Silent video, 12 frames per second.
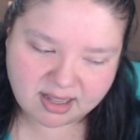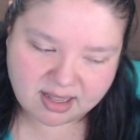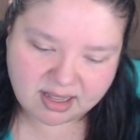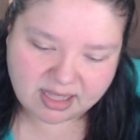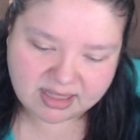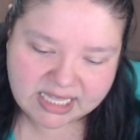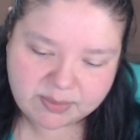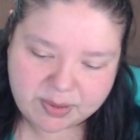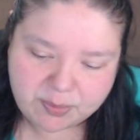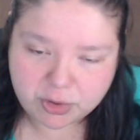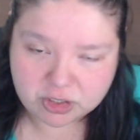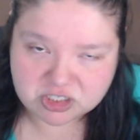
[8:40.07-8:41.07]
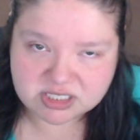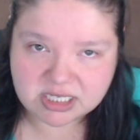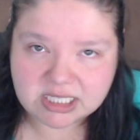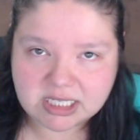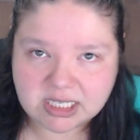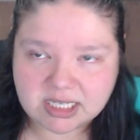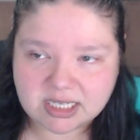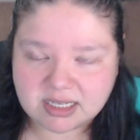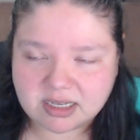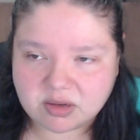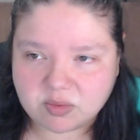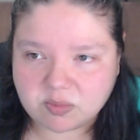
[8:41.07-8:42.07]
I think me
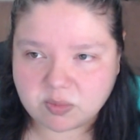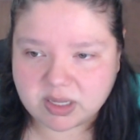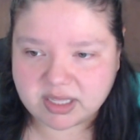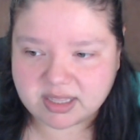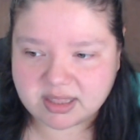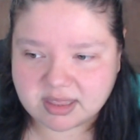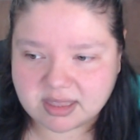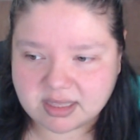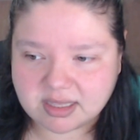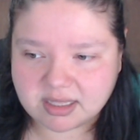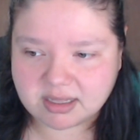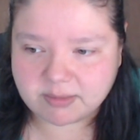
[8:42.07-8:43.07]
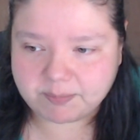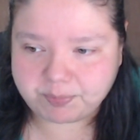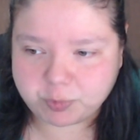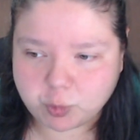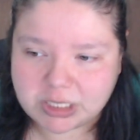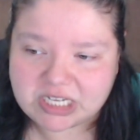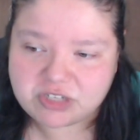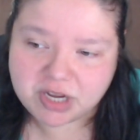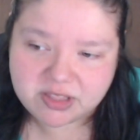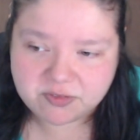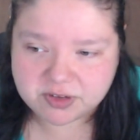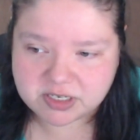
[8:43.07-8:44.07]
personally, when I
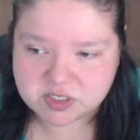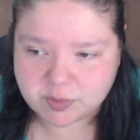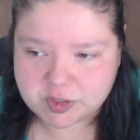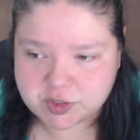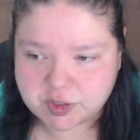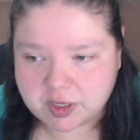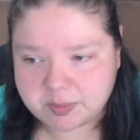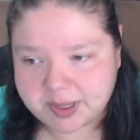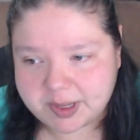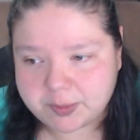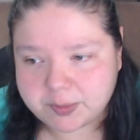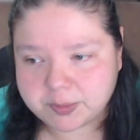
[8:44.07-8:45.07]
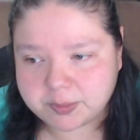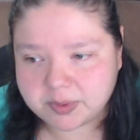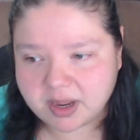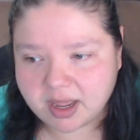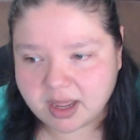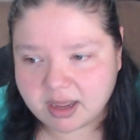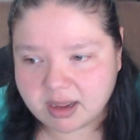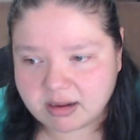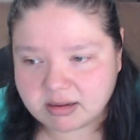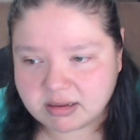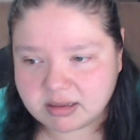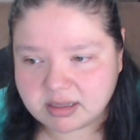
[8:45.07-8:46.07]
try the fitness marshal on my own,
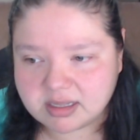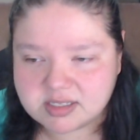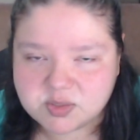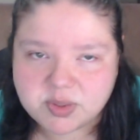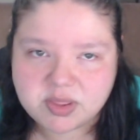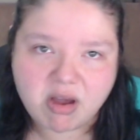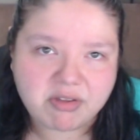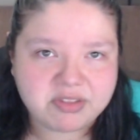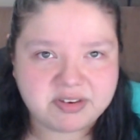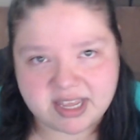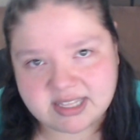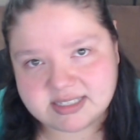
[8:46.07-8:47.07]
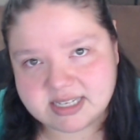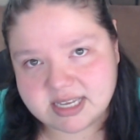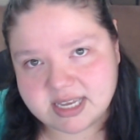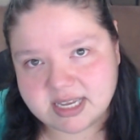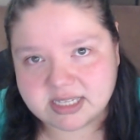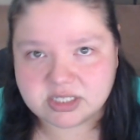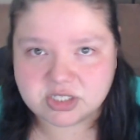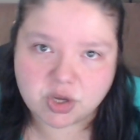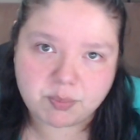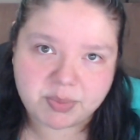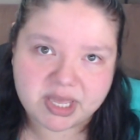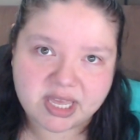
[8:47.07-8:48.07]
it's with all the dancing and
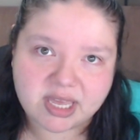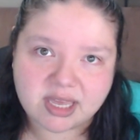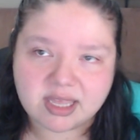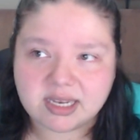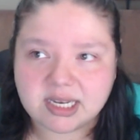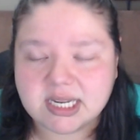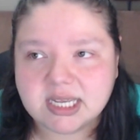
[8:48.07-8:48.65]
jumping, and